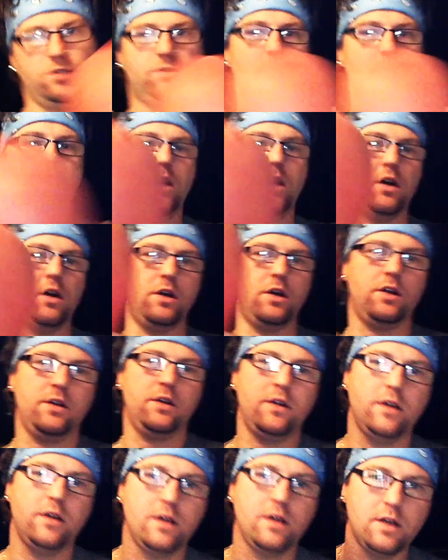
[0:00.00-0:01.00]
turn
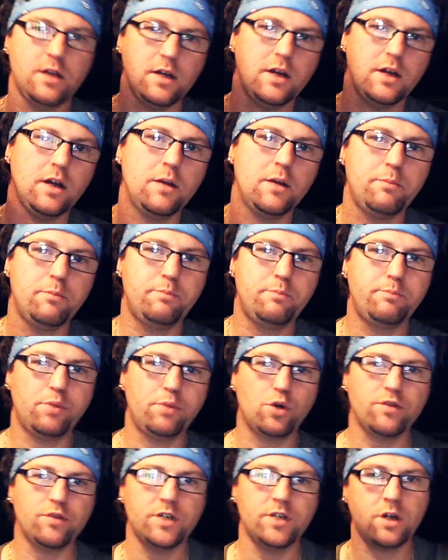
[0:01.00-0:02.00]
a
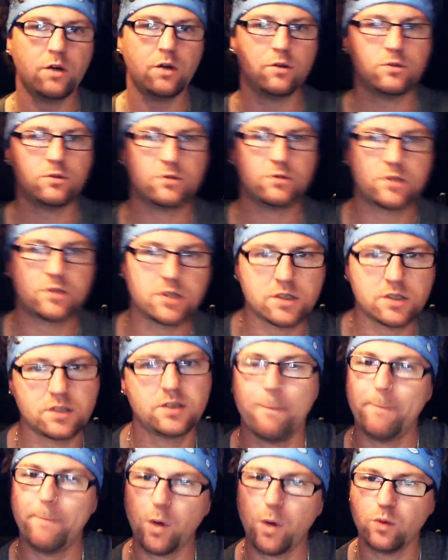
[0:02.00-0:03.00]
boring old
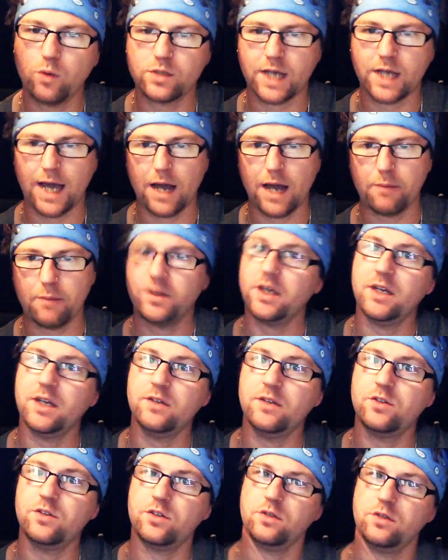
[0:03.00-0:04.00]
bald cap
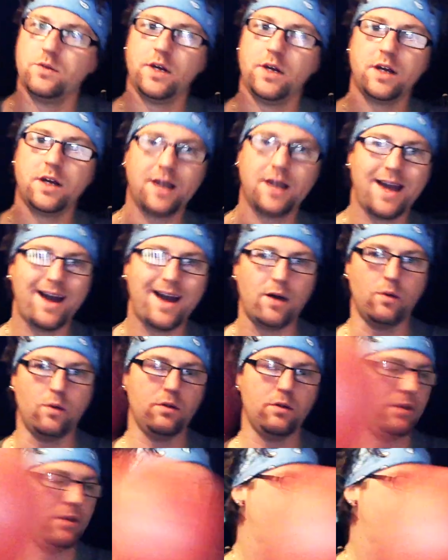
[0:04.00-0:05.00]
into a cowl.
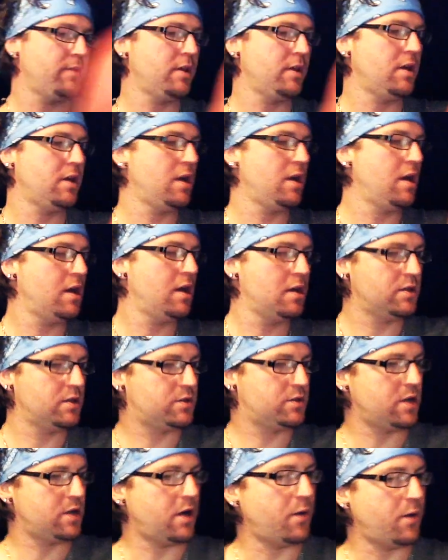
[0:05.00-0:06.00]

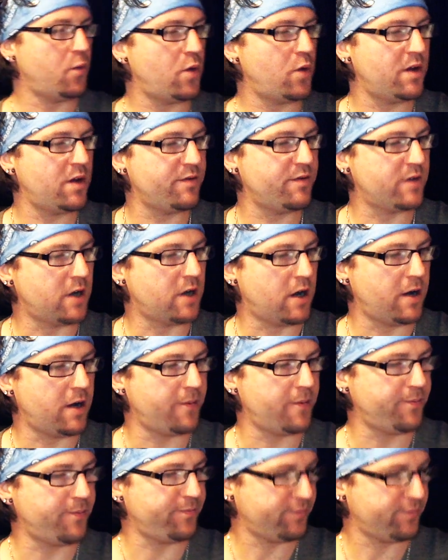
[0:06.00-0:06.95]
So, what I've got